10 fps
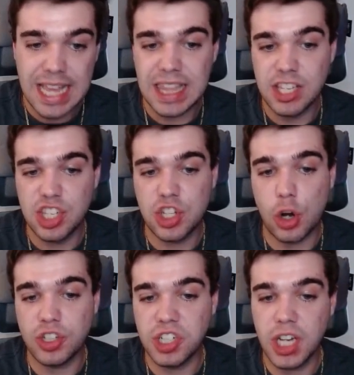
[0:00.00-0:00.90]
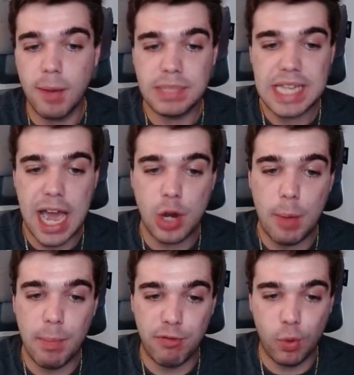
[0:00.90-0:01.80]
This starts to come down
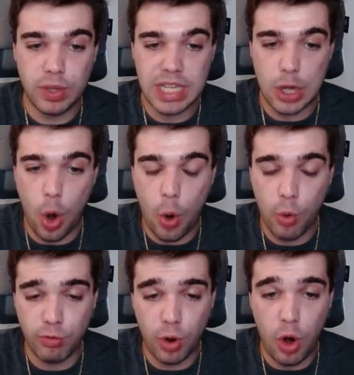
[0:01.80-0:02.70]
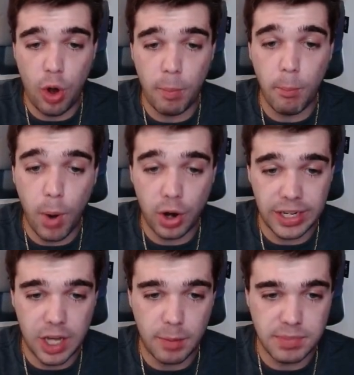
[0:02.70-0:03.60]
before the overall market
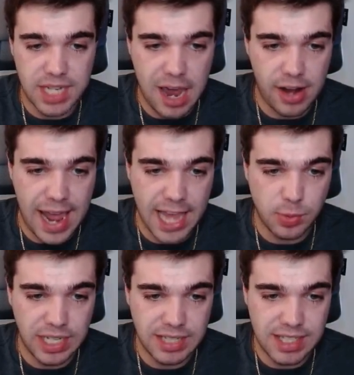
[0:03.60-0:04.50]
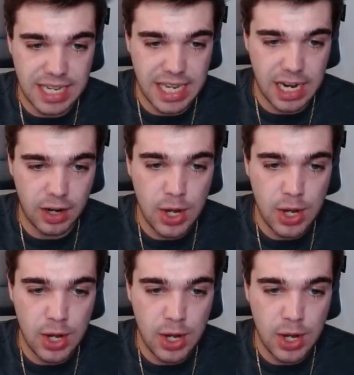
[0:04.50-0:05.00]
comes down, as we can see here.